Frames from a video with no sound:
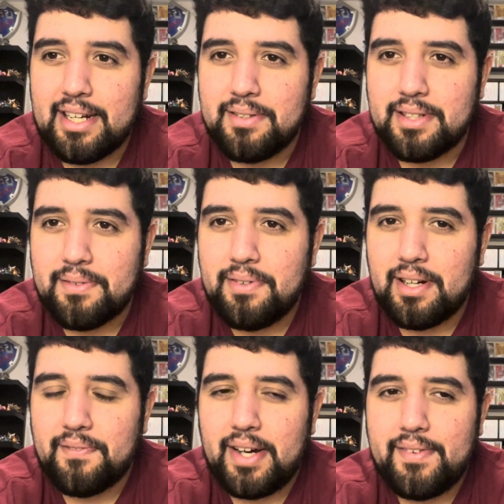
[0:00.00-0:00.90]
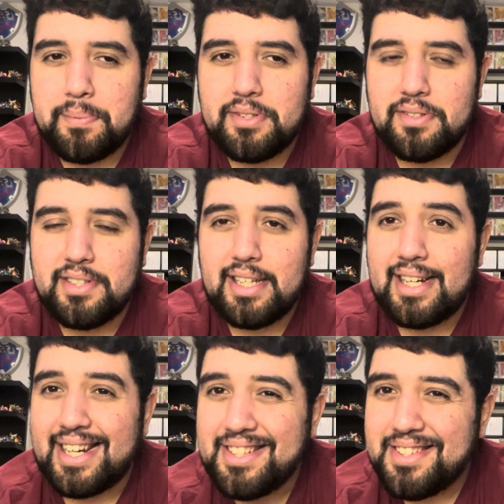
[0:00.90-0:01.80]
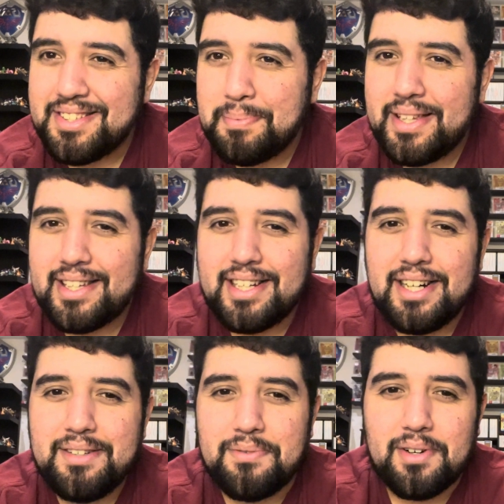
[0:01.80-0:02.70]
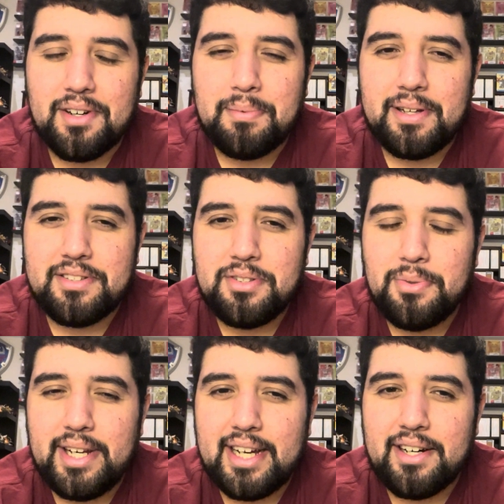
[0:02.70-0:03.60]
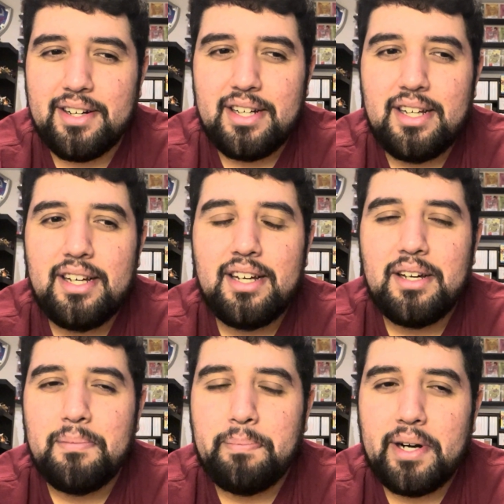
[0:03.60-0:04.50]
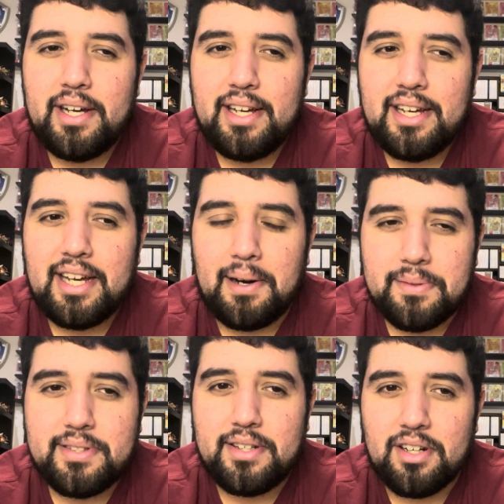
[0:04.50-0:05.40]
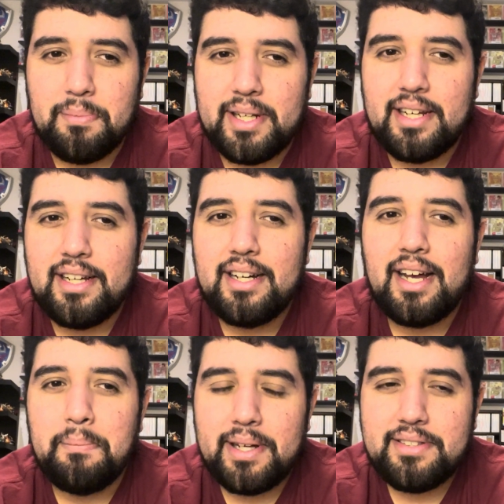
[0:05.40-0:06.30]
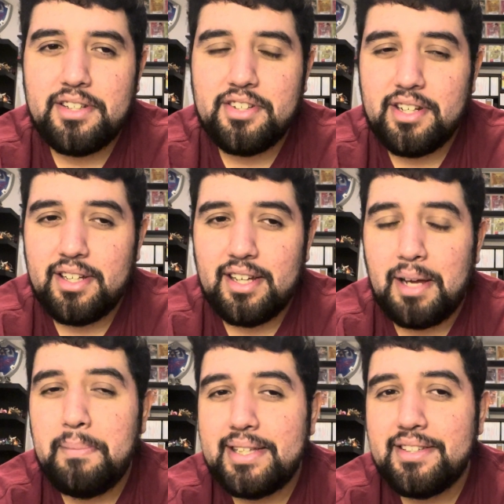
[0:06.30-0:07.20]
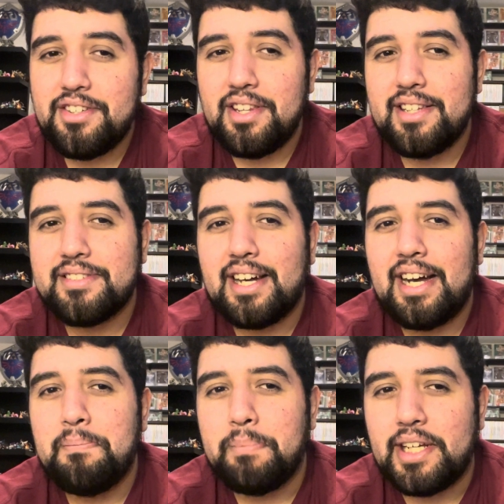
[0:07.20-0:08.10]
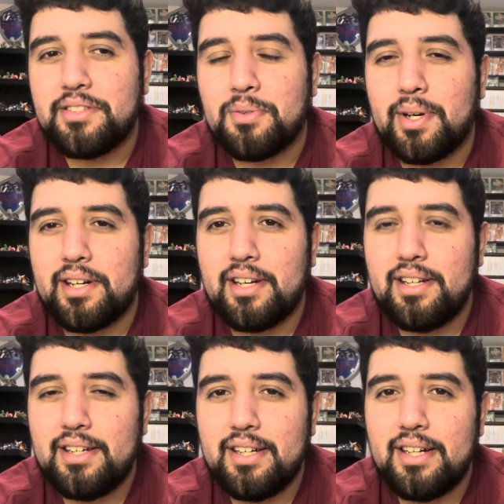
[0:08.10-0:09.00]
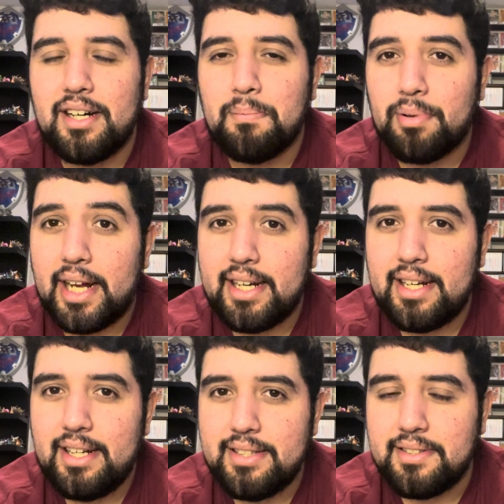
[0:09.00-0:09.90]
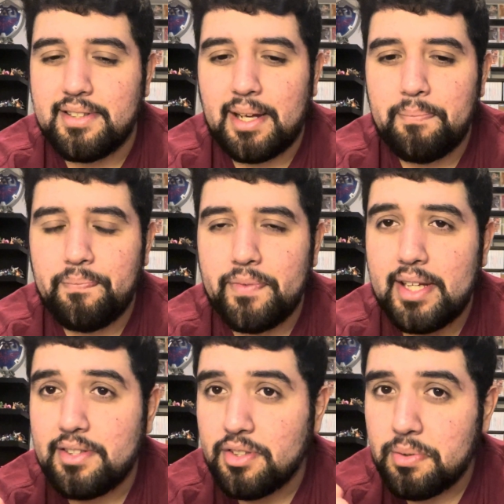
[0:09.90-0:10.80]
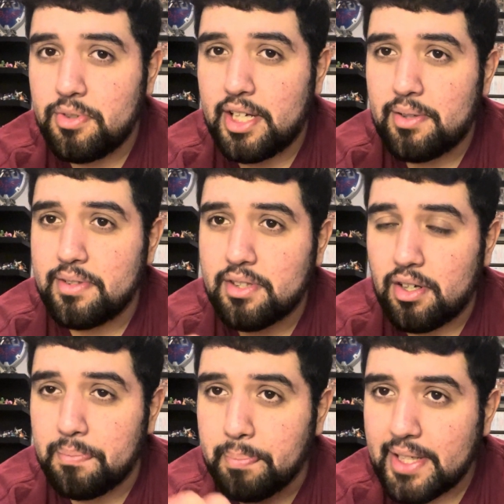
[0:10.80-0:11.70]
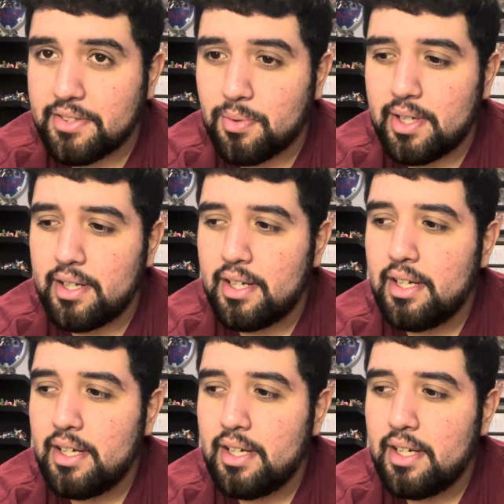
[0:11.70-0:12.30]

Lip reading: I was like, fuck, 5 episodes in, and I just made the cut for Earthbound 2 anyhow. But I was determined. I messaged this guy, B Squared. Brandon is his name. His YouTube channel is called B Squared.